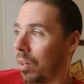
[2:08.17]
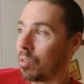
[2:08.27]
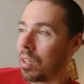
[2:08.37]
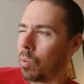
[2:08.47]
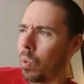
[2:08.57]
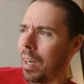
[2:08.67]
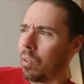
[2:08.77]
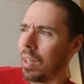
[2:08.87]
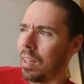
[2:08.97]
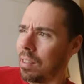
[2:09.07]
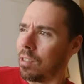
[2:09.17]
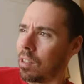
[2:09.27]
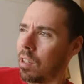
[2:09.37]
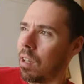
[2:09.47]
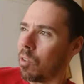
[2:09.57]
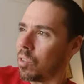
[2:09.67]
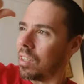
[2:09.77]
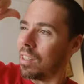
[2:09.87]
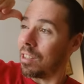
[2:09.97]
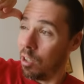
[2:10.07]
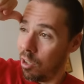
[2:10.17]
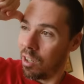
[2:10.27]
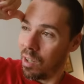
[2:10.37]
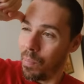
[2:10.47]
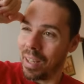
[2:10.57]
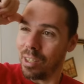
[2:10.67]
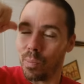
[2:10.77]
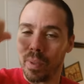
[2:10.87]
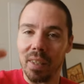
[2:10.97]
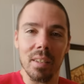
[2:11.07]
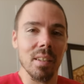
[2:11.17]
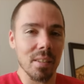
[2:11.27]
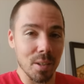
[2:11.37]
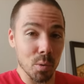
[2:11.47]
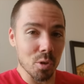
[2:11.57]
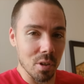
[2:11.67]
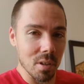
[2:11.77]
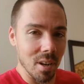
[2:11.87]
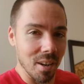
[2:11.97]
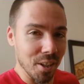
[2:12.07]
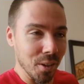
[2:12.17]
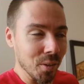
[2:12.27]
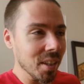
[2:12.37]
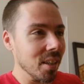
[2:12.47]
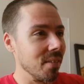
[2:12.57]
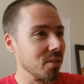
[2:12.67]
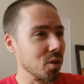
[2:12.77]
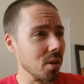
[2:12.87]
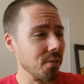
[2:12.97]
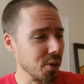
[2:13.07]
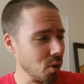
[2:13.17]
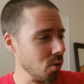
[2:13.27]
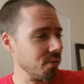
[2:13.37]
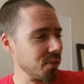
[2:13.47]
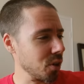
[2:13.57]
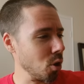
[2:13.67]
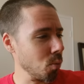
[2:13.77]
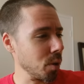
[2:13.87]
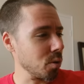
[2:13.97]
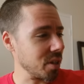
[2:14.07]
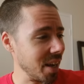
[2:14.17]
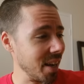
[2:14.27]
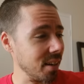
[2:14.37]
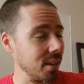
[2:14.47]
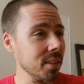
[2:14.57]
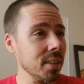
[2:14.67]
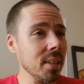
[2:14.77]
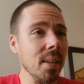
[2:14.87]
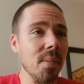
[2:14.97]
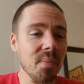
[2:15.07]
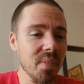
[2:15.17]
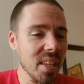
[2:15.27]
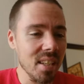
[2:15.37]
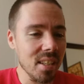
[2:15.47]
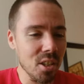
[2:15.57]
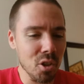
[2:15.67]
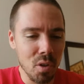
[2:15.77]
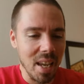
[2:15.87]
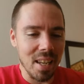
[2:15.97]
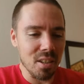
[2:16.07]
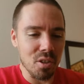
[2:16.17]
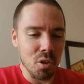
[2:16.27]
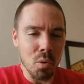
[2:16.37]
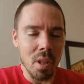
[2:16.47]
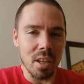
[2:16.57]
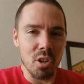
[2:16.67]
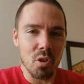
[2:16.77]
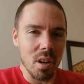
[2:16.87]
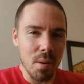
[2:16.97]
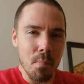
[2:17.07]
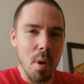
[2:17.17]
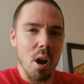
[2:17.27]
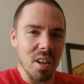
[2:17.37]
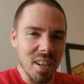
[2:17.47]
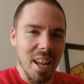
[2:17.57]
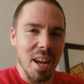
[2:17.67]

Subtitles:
I was like, wow, that is close. It doesn't look the best, but it was good audio. So if you're going for a GoPro 10, you can't do that. You gotta mod it